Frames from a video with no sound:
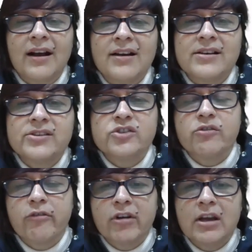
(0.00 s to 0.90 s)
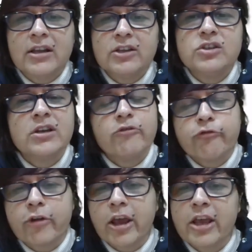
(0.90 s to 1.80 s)
caste,
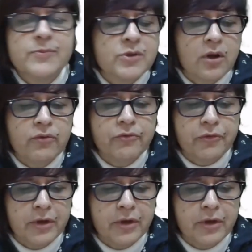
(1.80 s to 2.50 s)
religion, tribes of